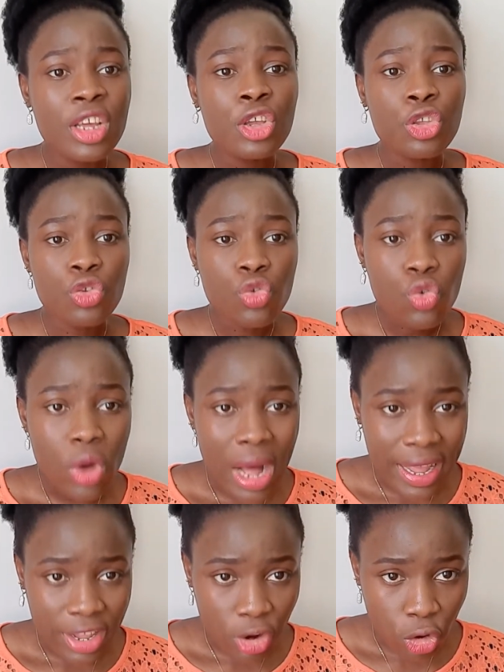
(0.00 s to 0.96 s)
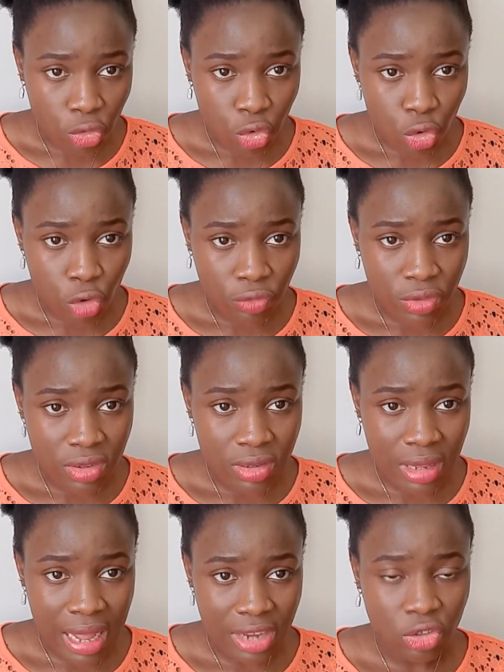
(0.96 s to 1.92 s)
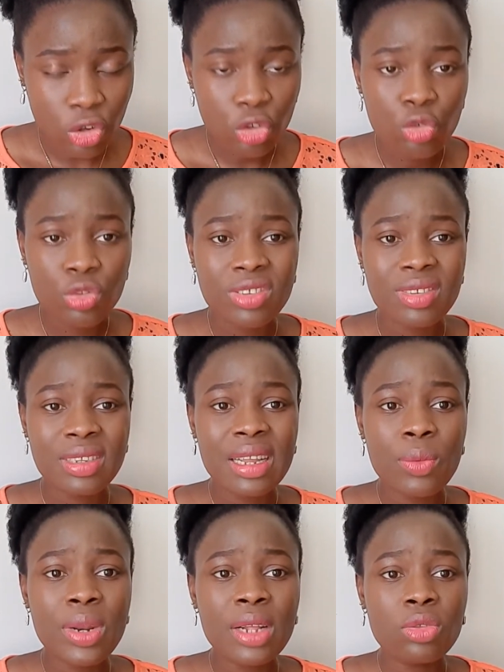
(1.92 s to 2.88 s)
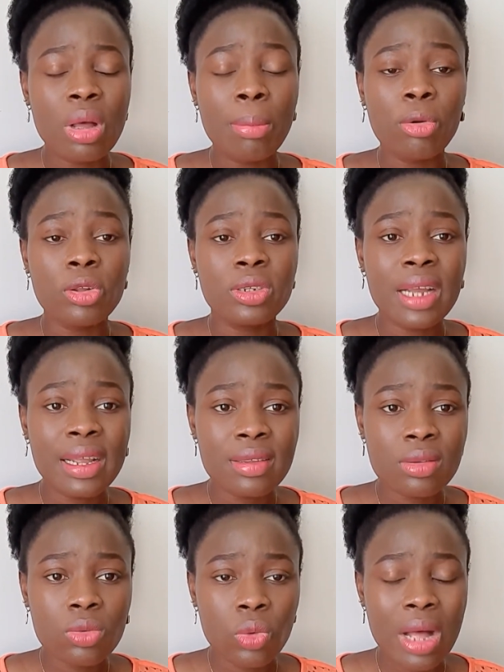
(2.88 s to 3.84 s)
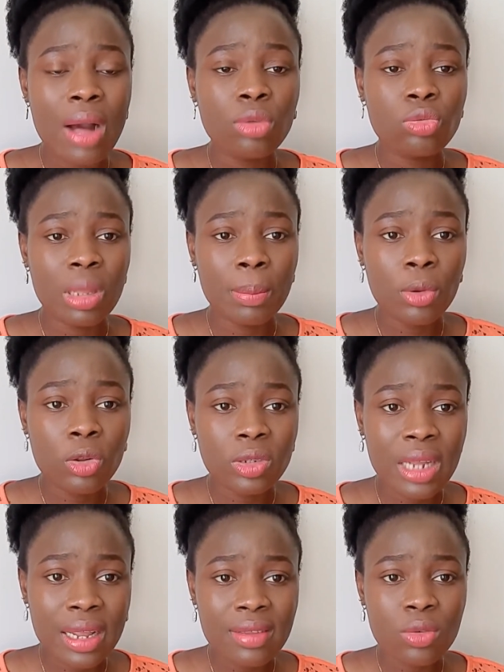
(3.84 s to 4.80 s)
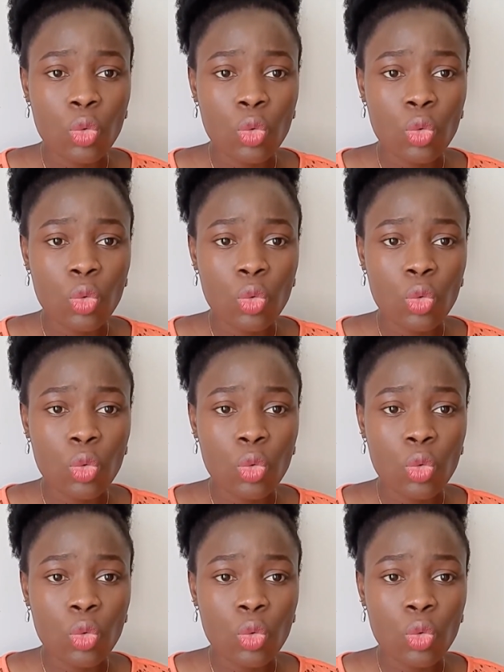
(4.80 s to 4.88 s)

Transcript: You are in control of this action. You decide whether to apologize, how to apologize,